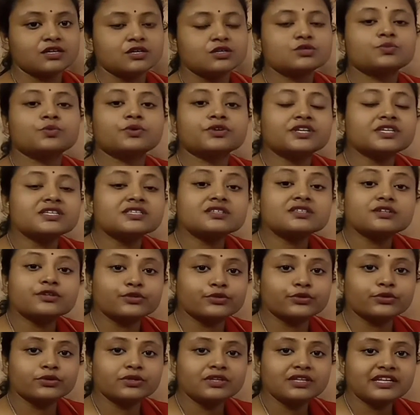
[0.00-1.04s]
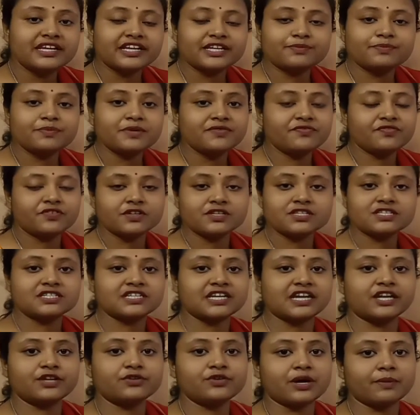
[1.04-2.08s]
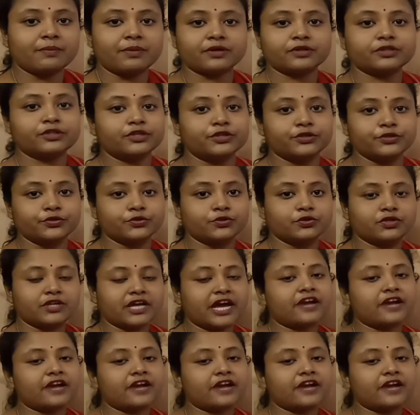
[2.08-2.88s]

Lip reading: So what is the rule? Let me first tell you about the rule.